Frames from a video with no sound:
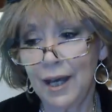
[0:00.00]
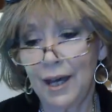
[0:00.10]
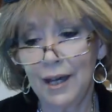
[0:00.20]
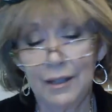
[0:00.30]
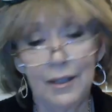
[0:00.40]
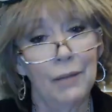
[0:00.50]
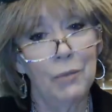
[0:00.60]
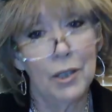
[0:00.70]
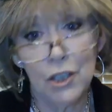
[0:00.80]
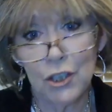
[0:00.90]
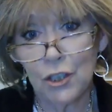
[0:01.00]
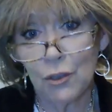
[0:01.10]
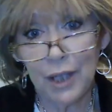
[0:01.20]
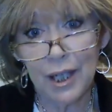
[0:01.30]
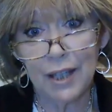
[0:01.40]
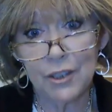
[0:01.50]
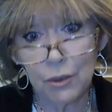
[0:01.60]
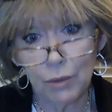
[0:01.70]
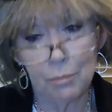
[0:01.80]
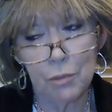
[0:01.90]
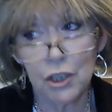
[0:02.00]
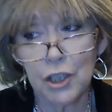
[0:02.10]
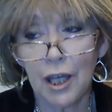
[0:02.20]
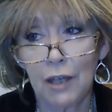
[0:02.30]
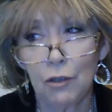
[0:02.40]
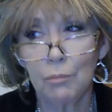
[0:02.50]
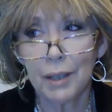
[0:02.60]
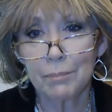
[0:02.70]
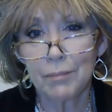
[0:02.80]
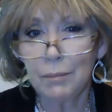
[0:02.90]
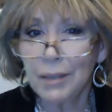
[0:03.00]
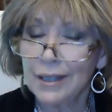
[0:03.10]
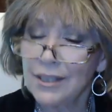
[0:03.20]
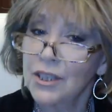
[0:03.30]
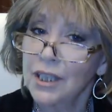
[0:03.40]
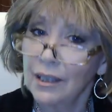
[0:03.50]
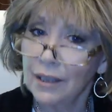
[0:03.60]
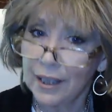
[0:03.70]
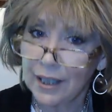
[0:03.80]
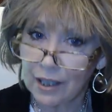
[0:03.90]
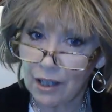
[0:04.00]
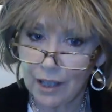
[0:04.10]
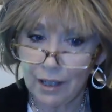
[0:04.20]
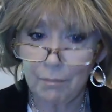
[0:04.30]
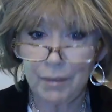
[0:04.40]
And I want you to know that I do appreciate you, but maybe until I get caught up,